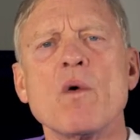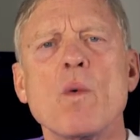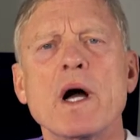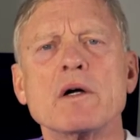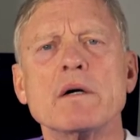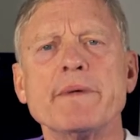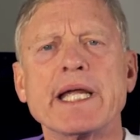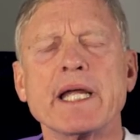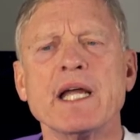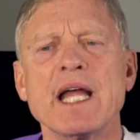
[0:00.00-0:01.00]

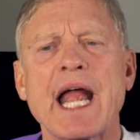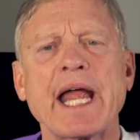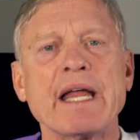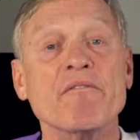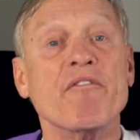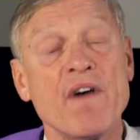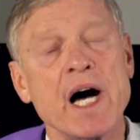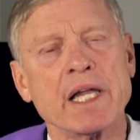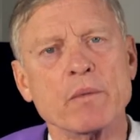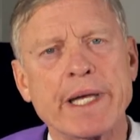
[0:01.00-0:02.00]
welcoming, and
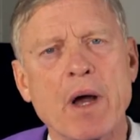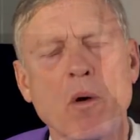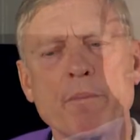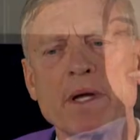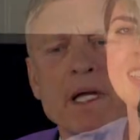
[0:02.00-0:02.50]
fun, we hope.